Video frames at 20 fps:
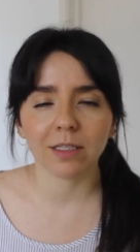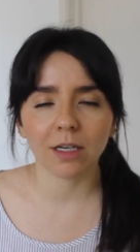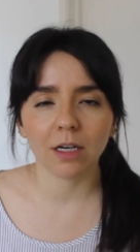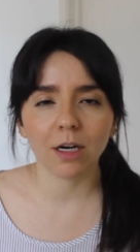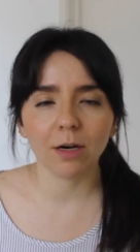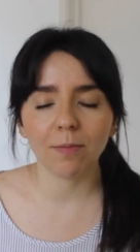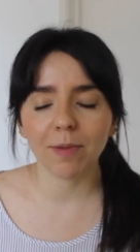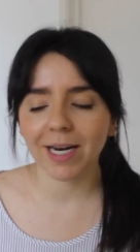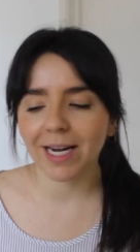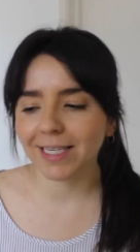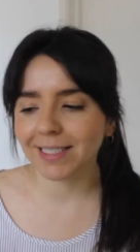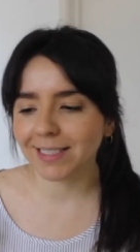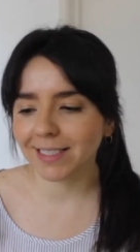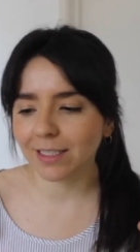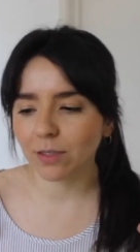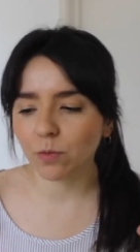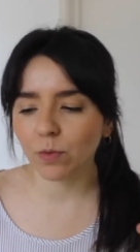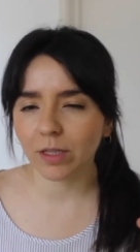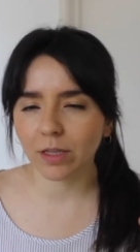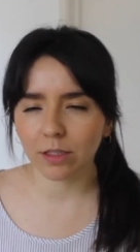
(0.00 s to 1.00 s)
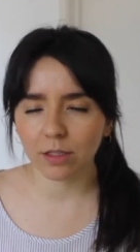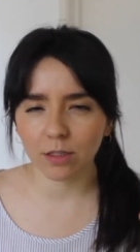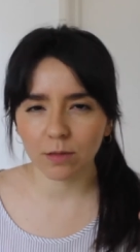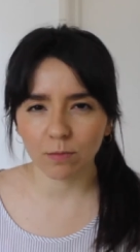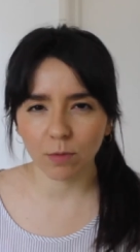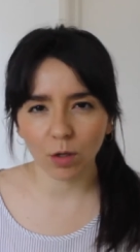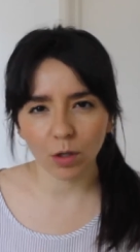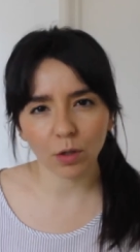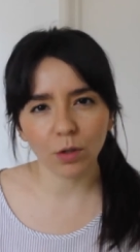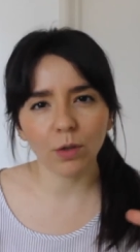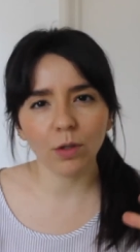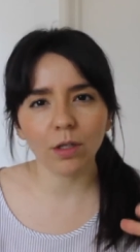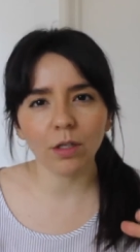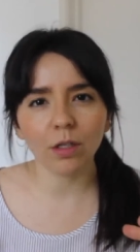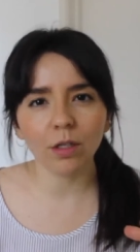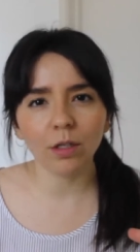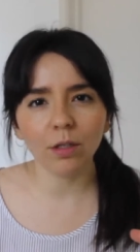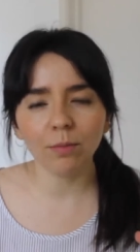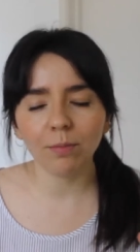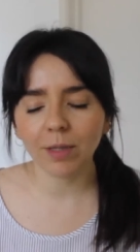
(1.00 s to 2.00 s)
ago but I did it with a small hula
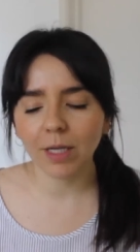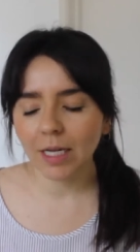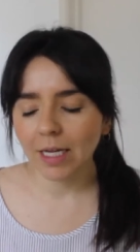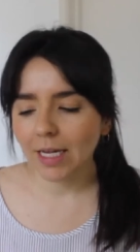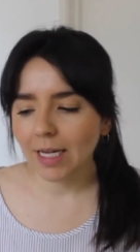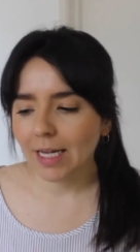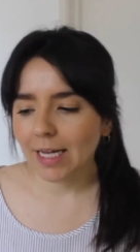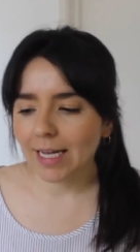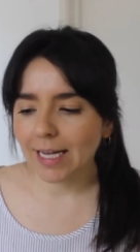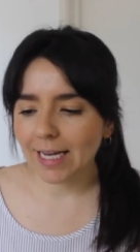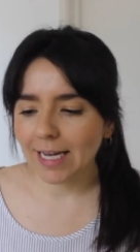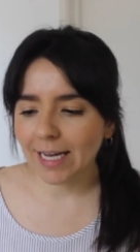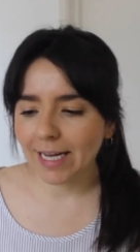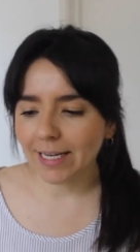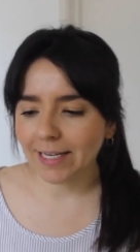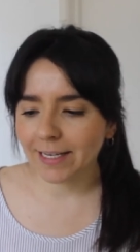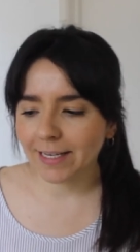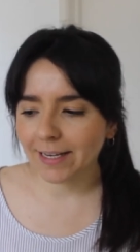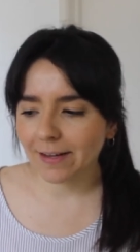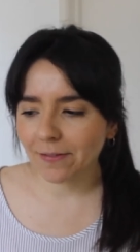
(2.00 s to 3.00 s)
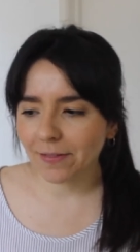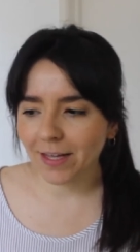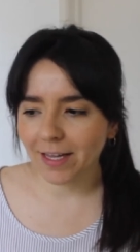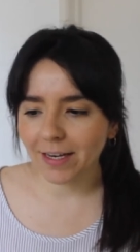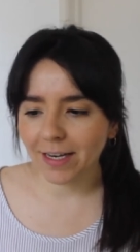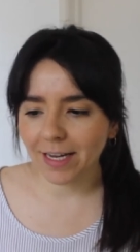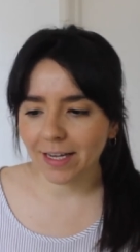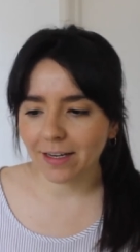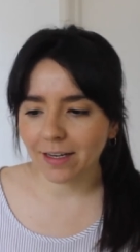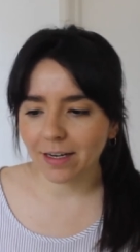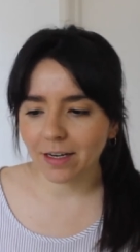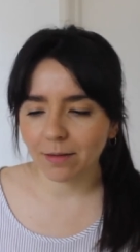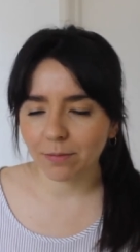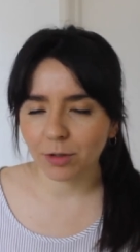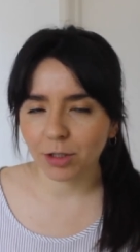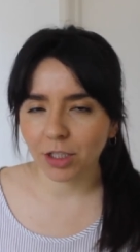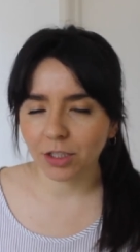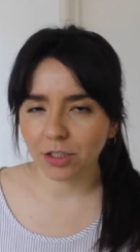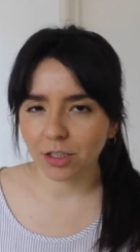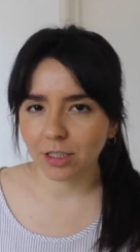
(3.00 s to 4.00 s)
hoop and then ended up
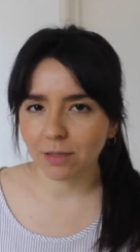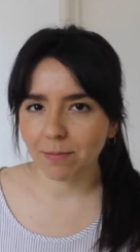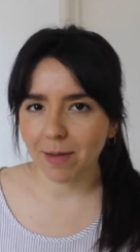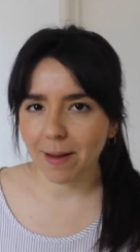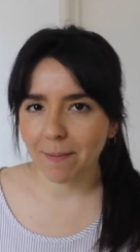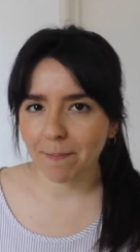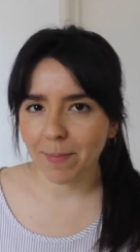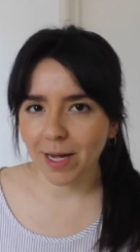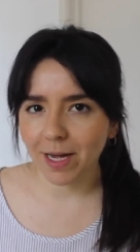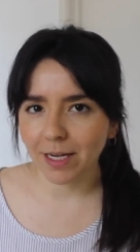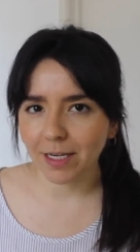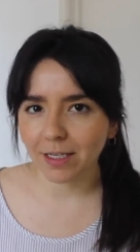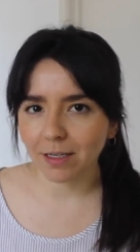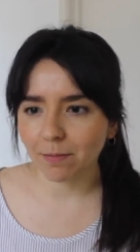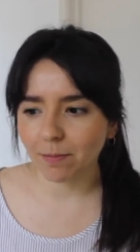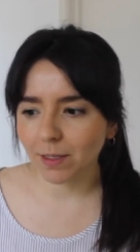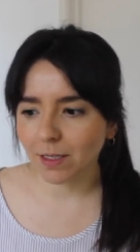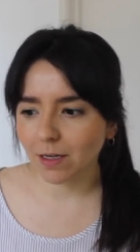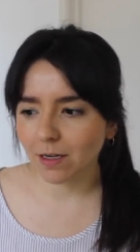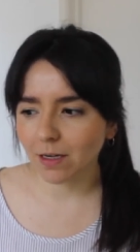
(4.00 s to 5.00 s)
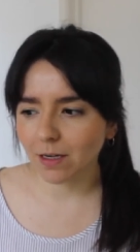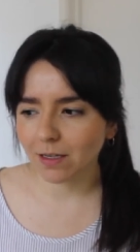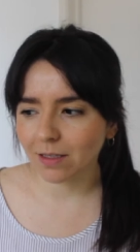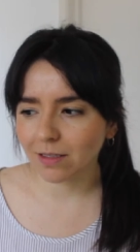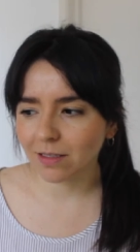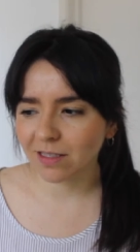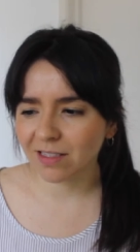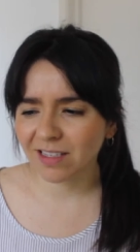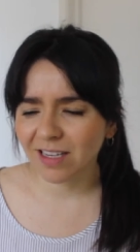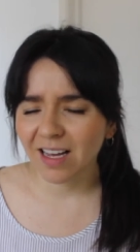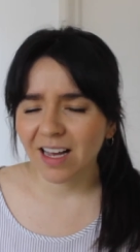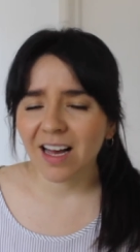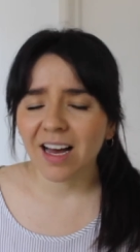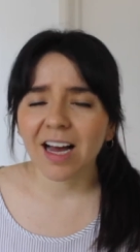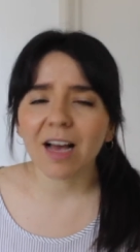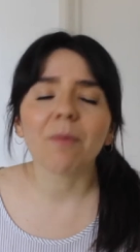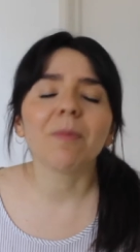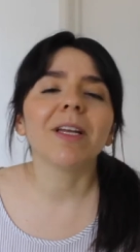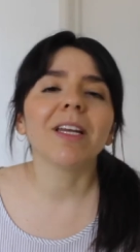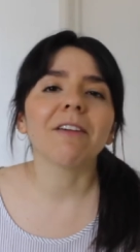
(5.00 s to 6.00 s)
changing my mind because
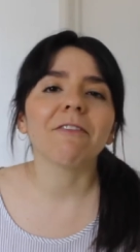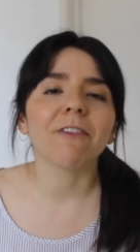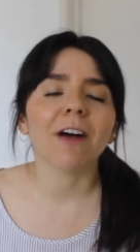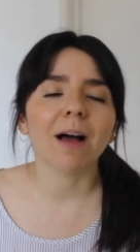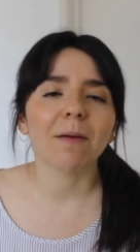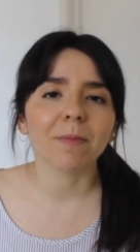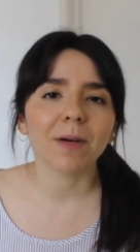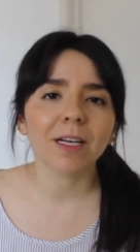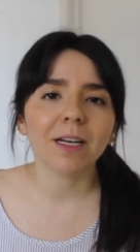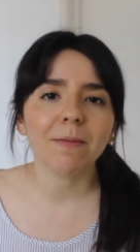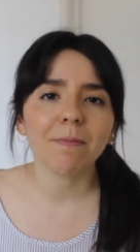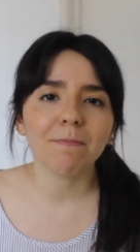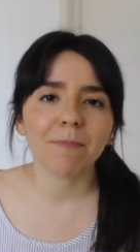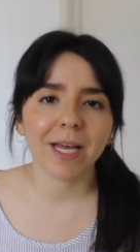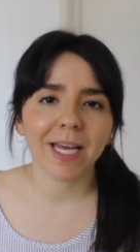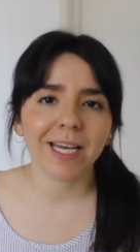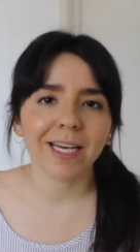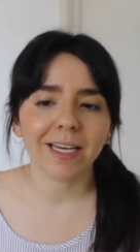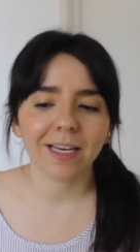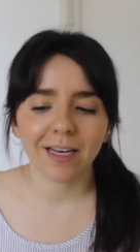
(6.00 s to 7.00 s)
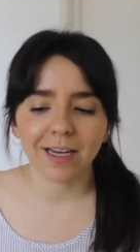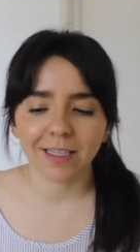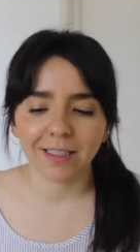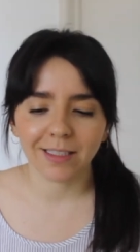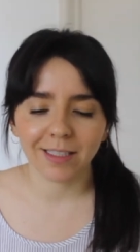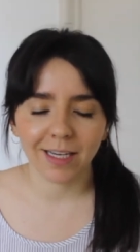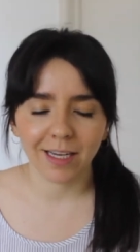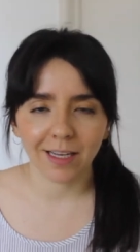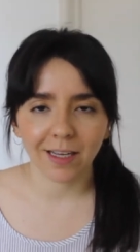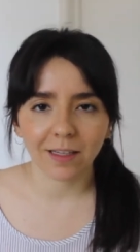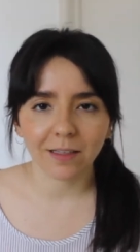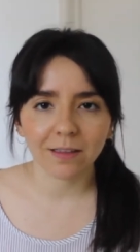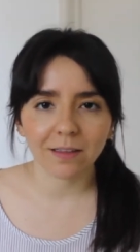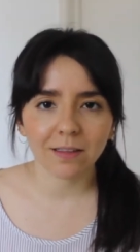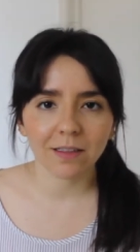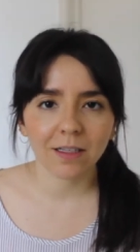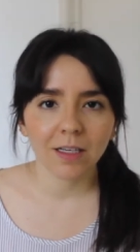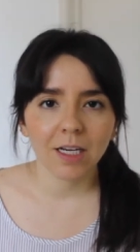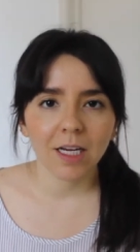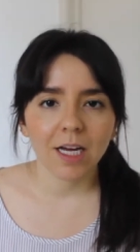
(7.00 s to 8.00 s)
I mean if I'm gonna make a
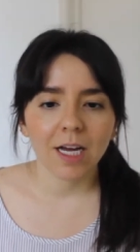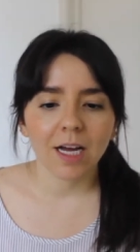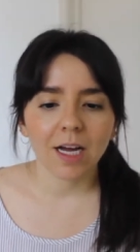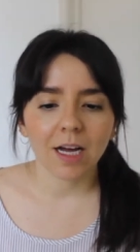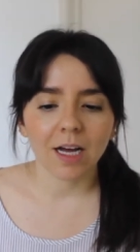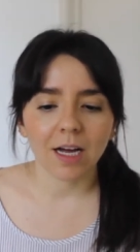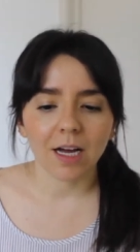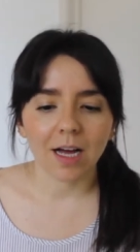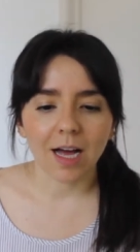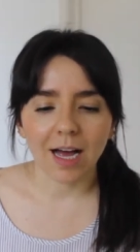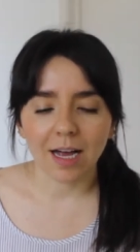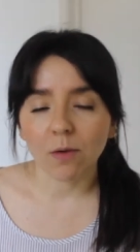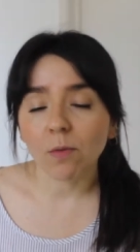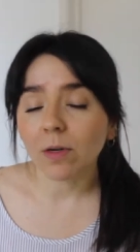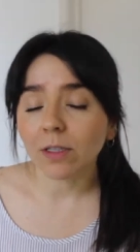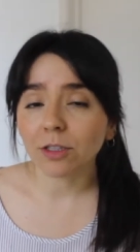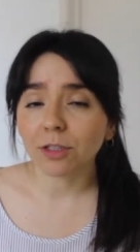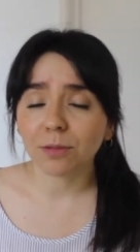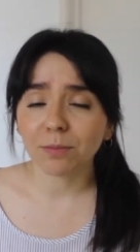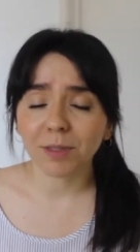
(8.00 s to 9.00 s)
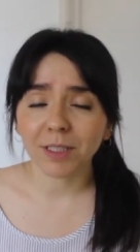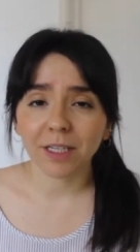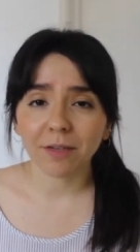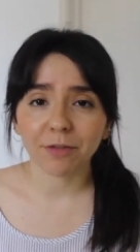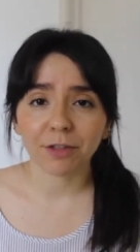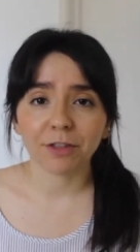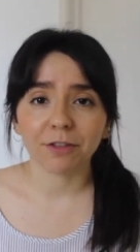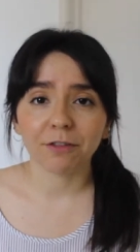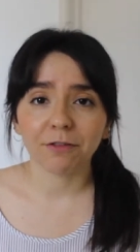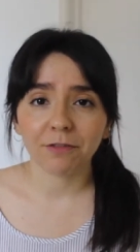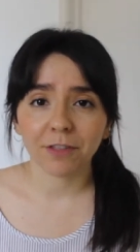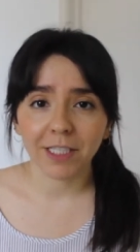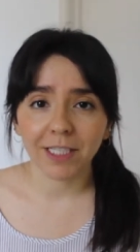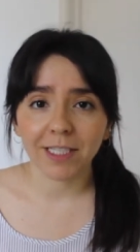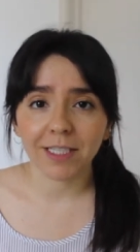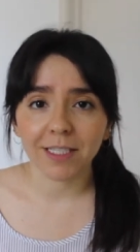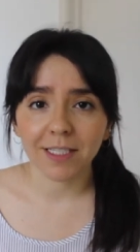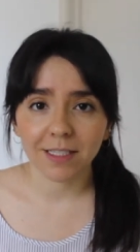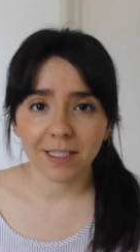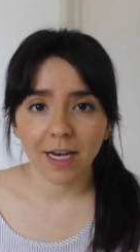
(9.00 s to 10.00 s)
tent uh, I want to be able to fit
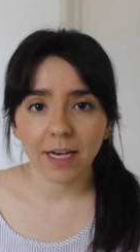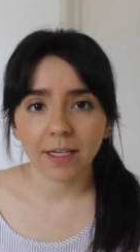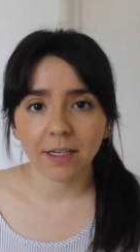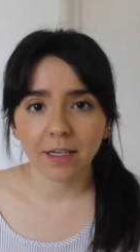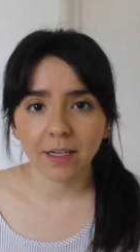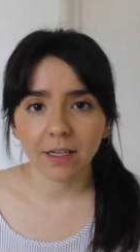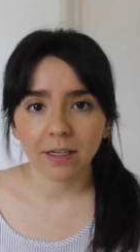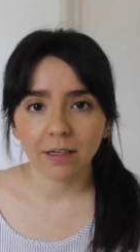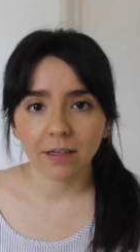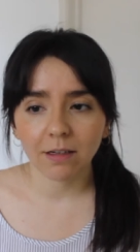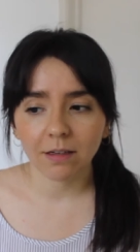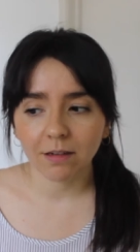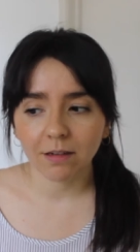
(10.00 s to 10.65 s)
inside it